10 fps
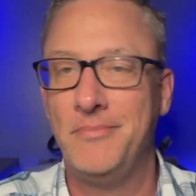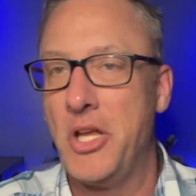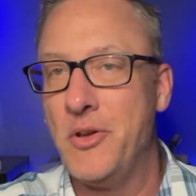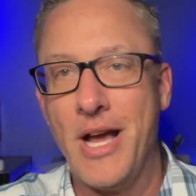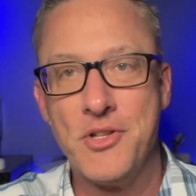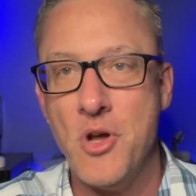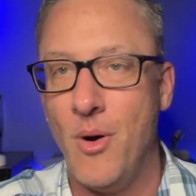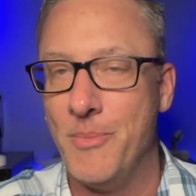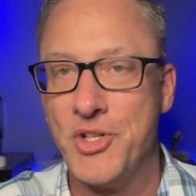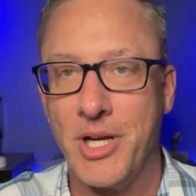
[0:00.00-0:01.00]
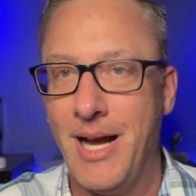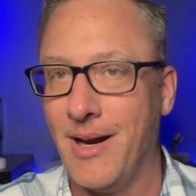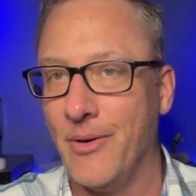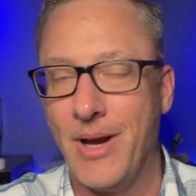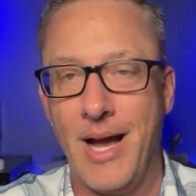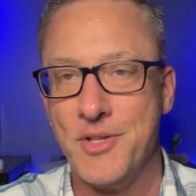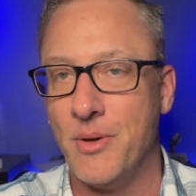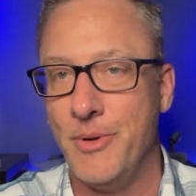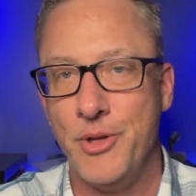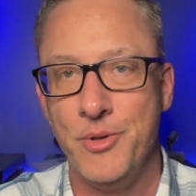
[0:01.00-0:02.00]
you guys know I'm a Chicago guy,
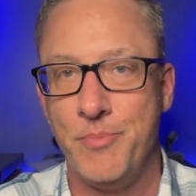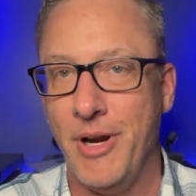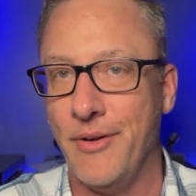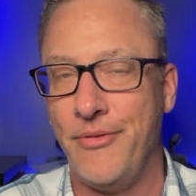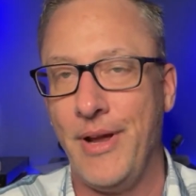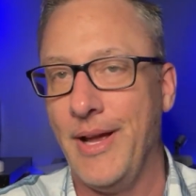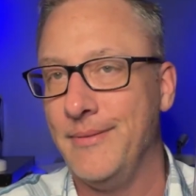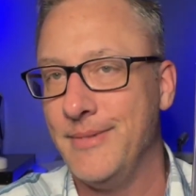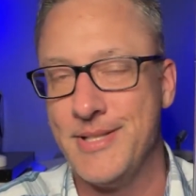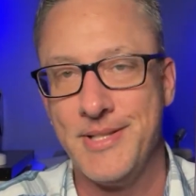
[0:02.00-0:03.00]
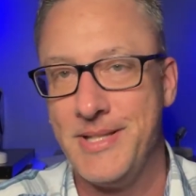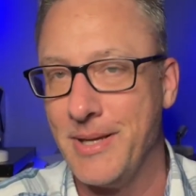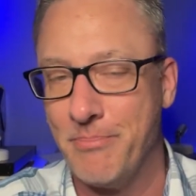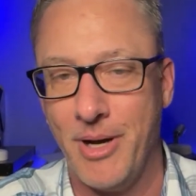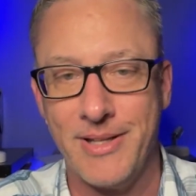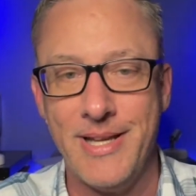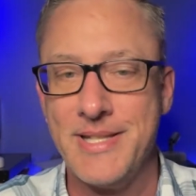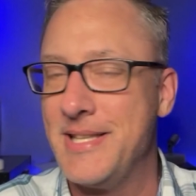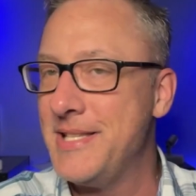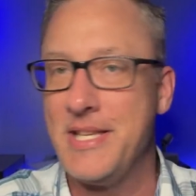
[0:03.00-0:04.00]
so I'm a huge Bear fan. This is Dick
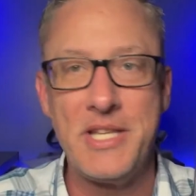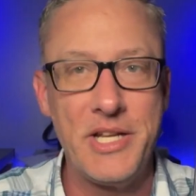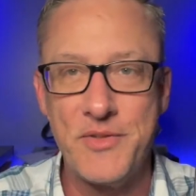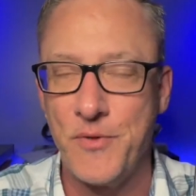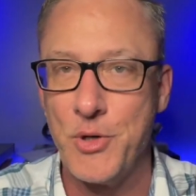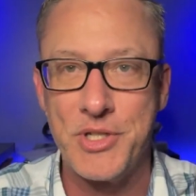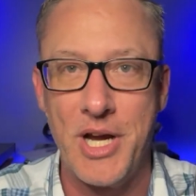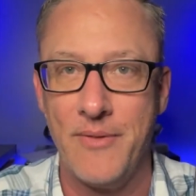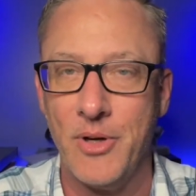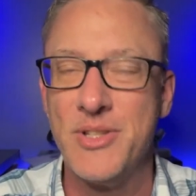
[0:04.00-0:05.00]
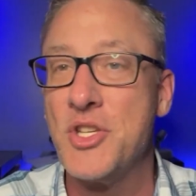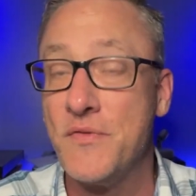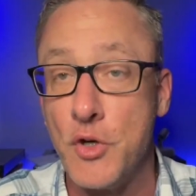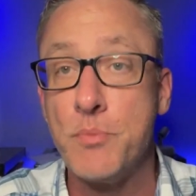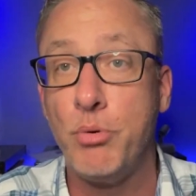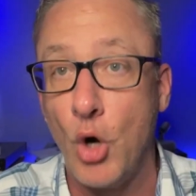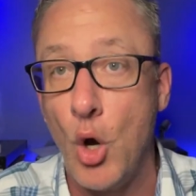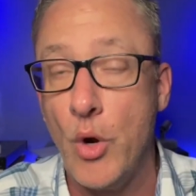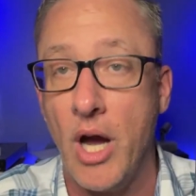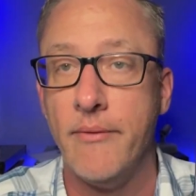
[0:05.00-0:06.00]
Butkus. This isn't his first cover. It's his first
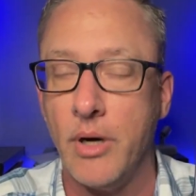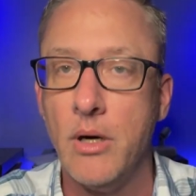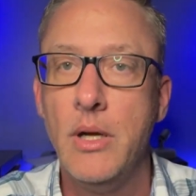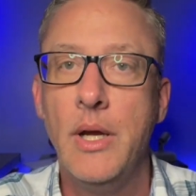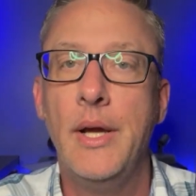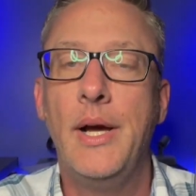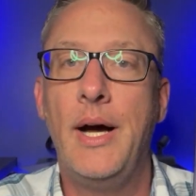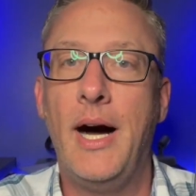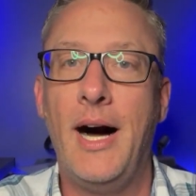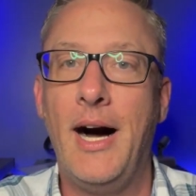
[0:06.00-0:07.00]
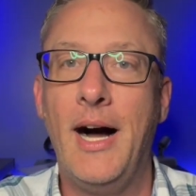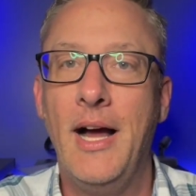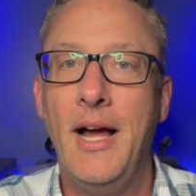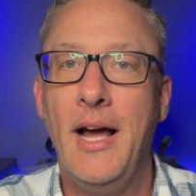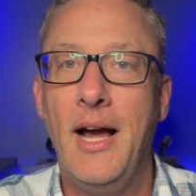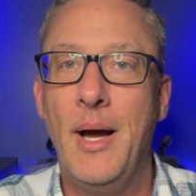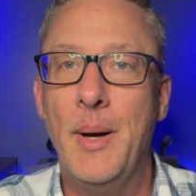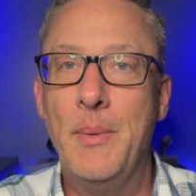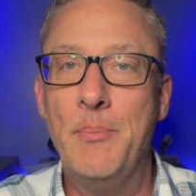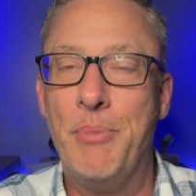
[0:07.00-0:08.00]
pro cover. But I
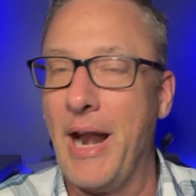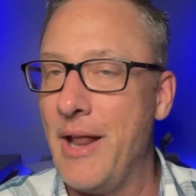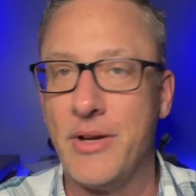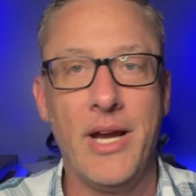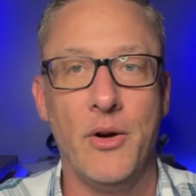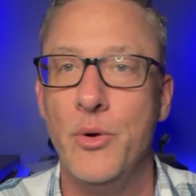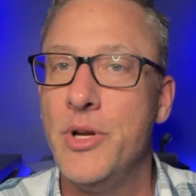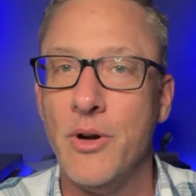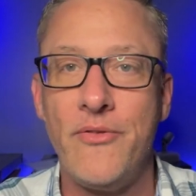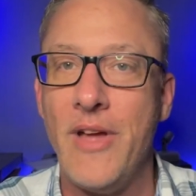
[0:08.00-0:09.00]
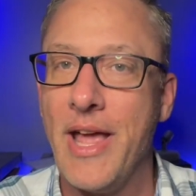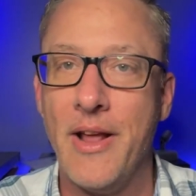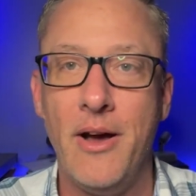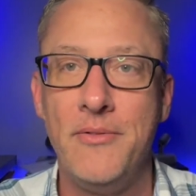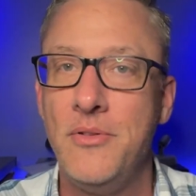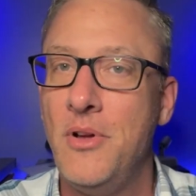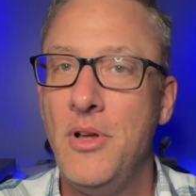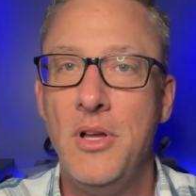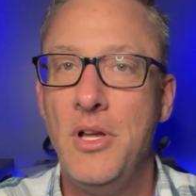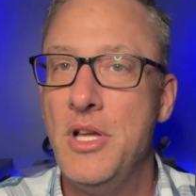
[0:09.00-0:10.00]
don't care who you're a fan of.
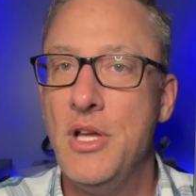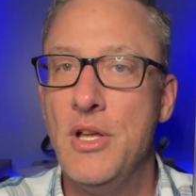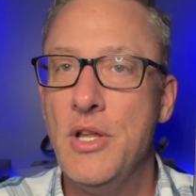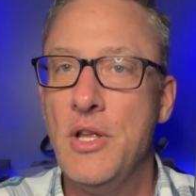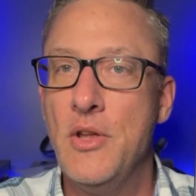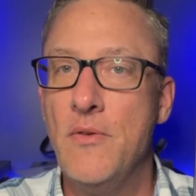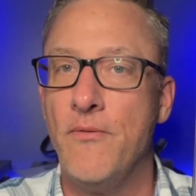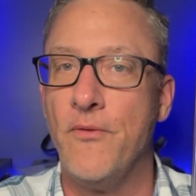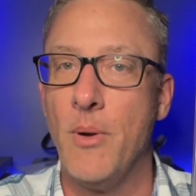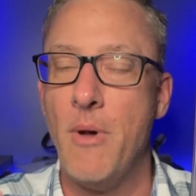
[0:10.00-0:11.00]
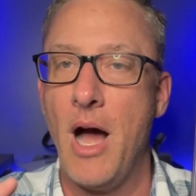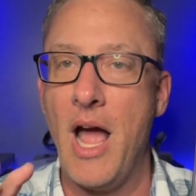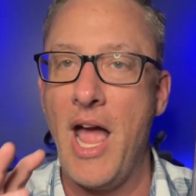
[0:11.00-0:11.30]
From